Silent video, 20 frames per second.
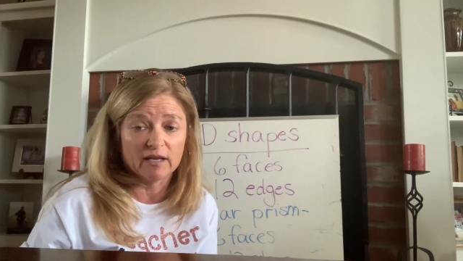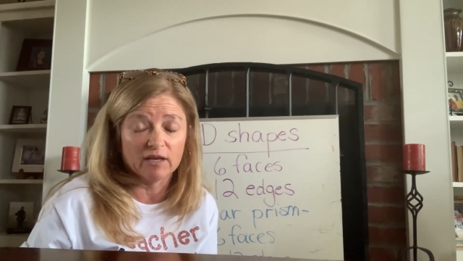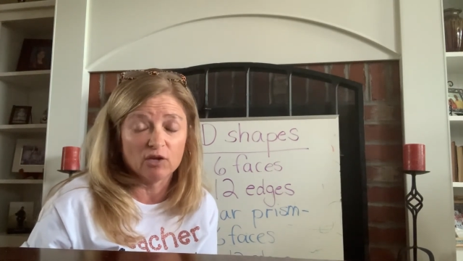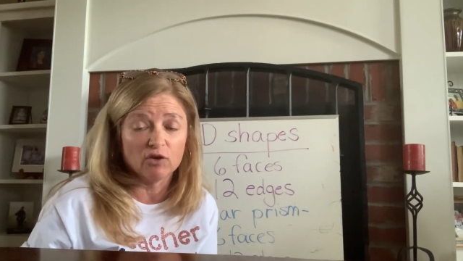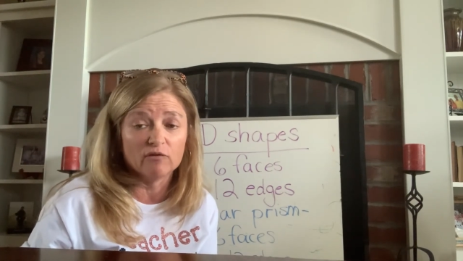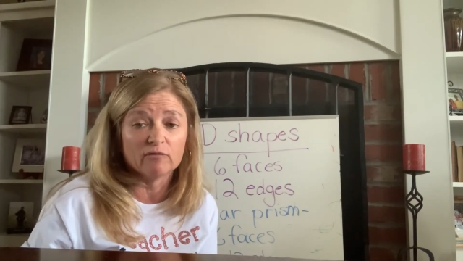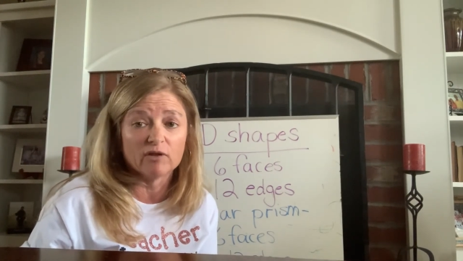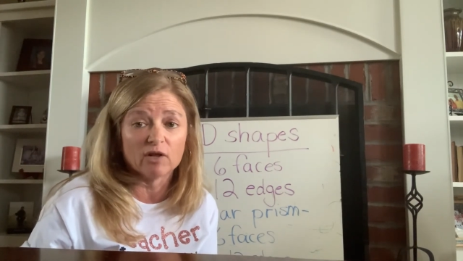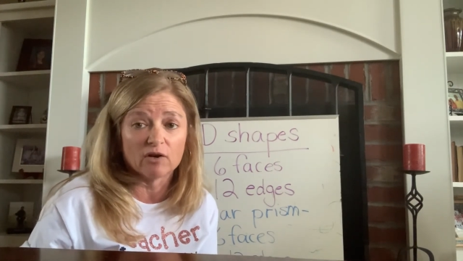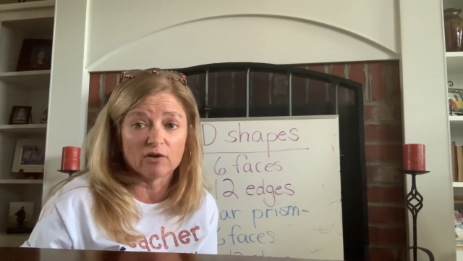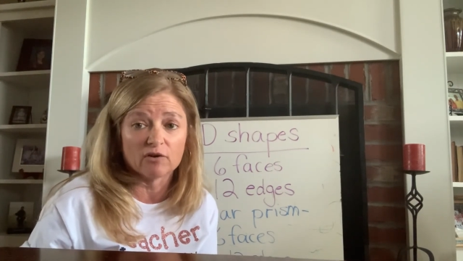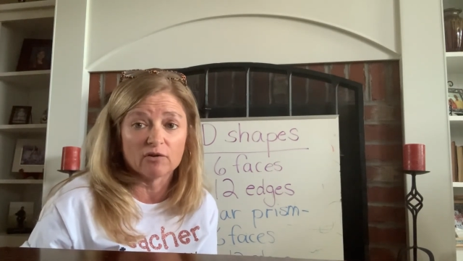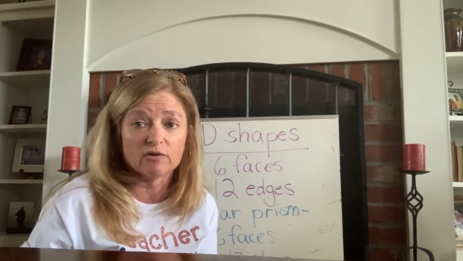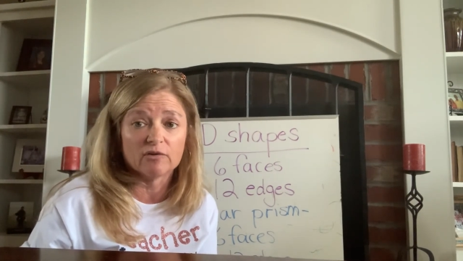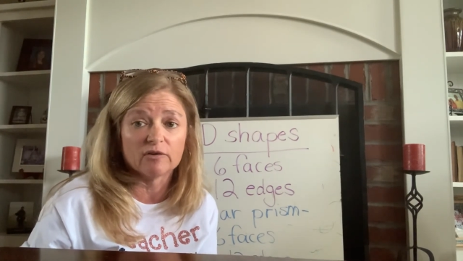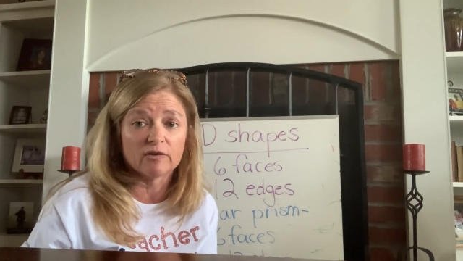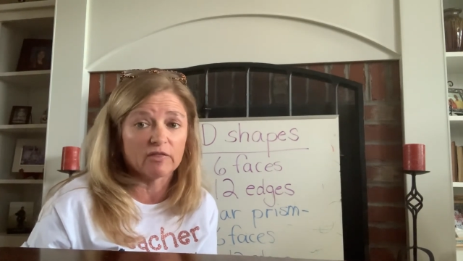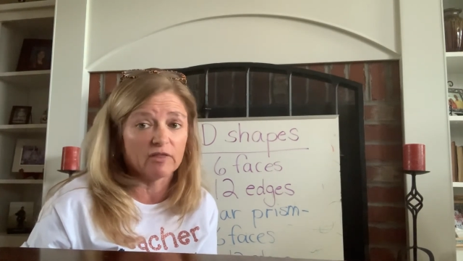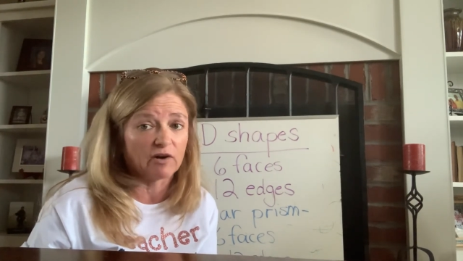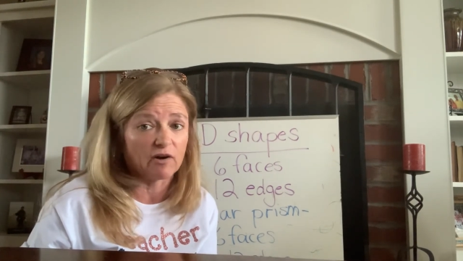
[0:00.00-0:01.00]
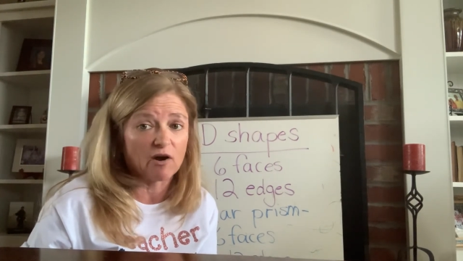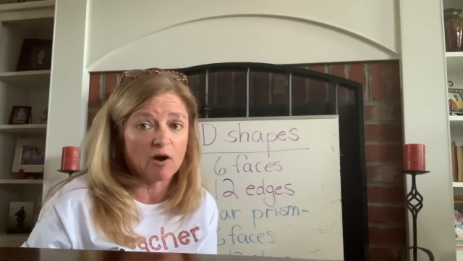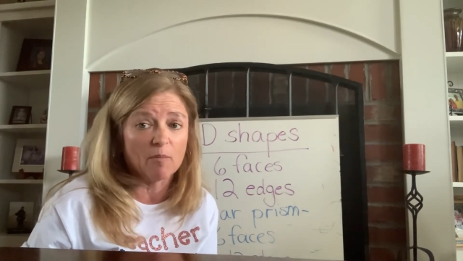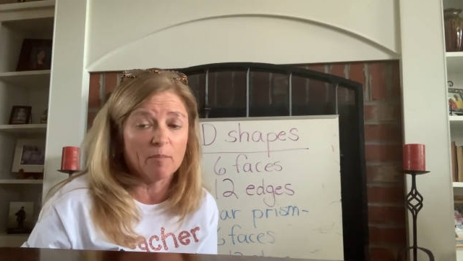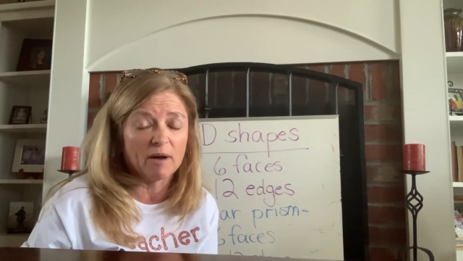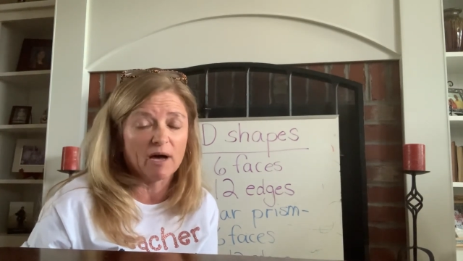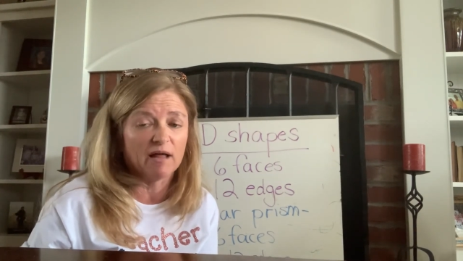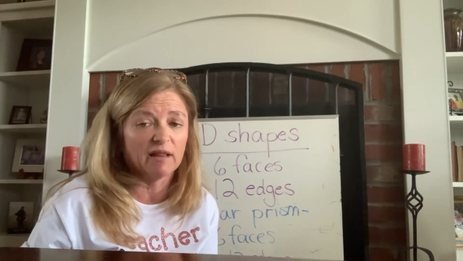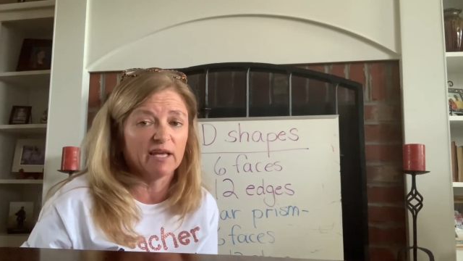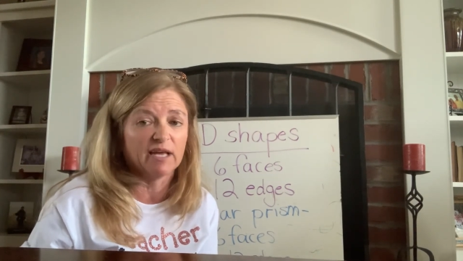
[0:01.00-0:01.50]
you've learned, they're all
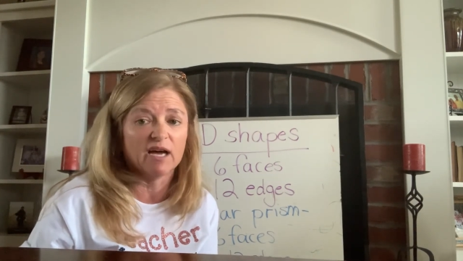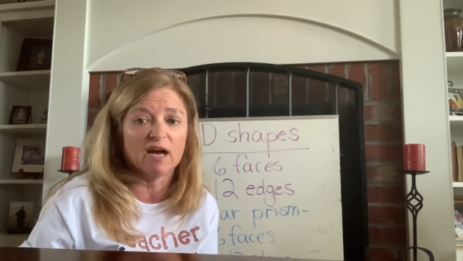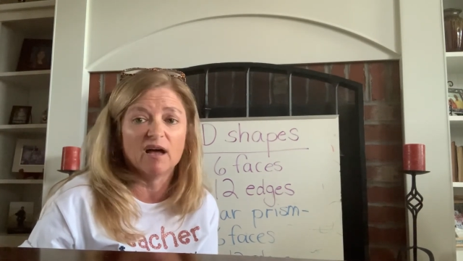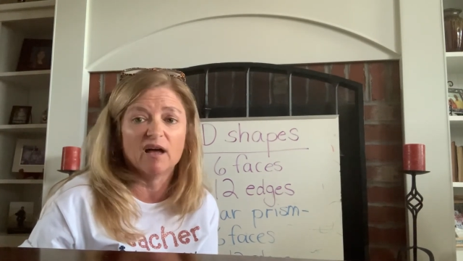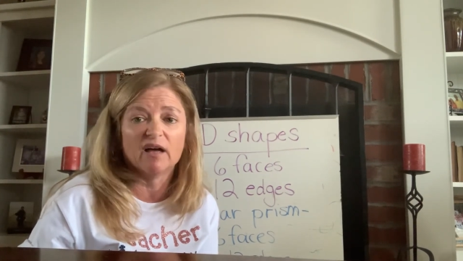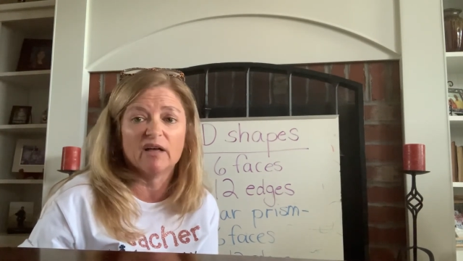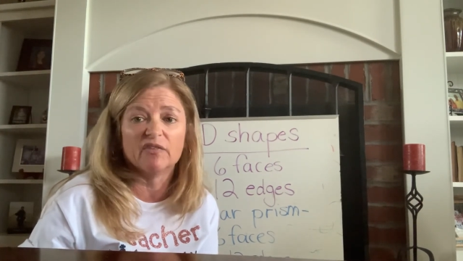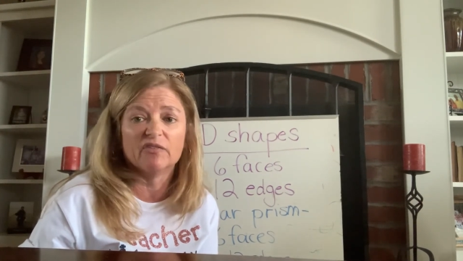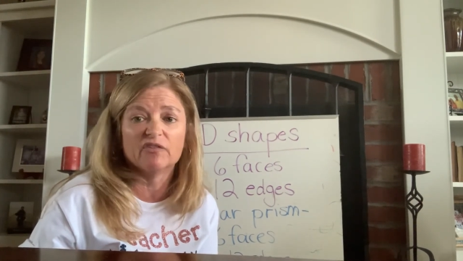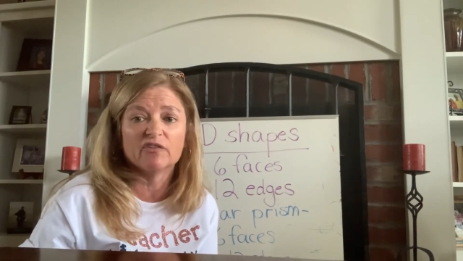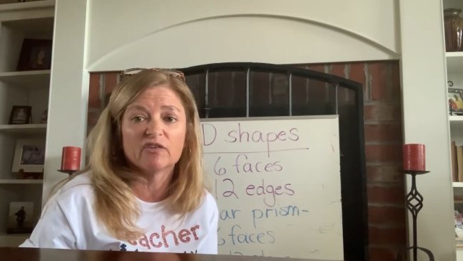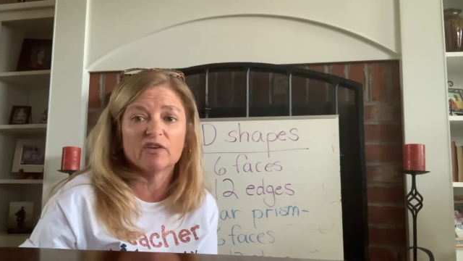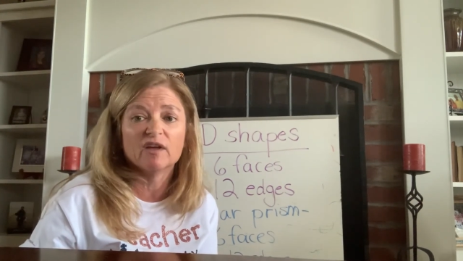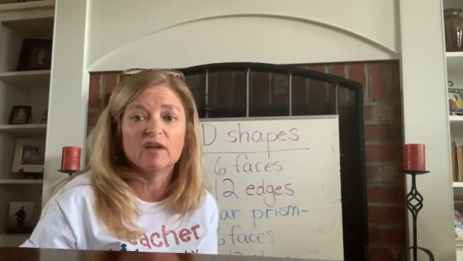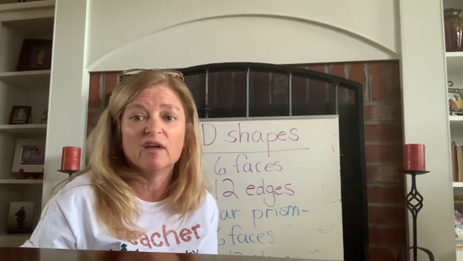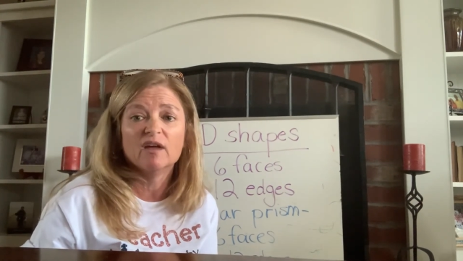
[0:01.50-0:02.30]
polygons.